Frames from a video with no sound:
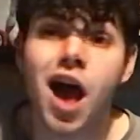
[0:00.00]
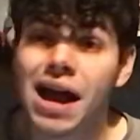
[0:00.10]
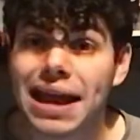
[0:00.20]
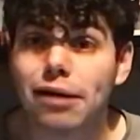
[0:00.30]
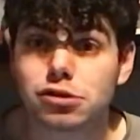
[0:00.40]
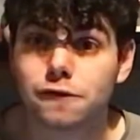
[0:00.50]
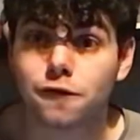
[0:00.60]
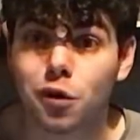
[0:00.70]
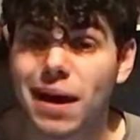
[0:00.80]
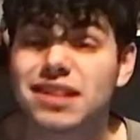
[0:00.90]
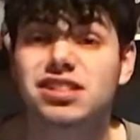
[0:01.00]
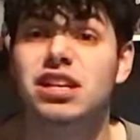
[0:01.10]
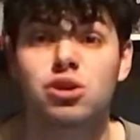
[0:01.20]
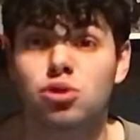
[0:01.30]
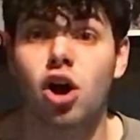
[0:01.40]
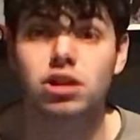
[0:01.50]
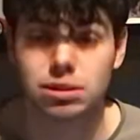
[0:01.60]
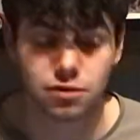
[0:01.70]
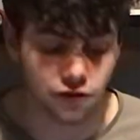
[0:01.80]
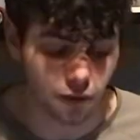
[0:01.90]
an out-of-form Anthony who can't
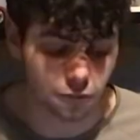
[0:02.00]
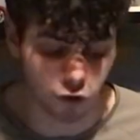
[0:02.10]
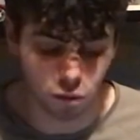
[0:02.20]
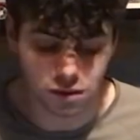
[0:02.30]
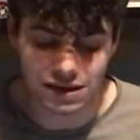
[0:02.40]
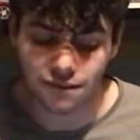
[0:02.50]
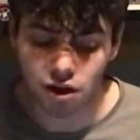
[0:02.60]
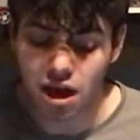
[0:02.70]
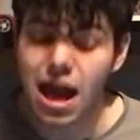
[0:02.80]
seem to find form whatever,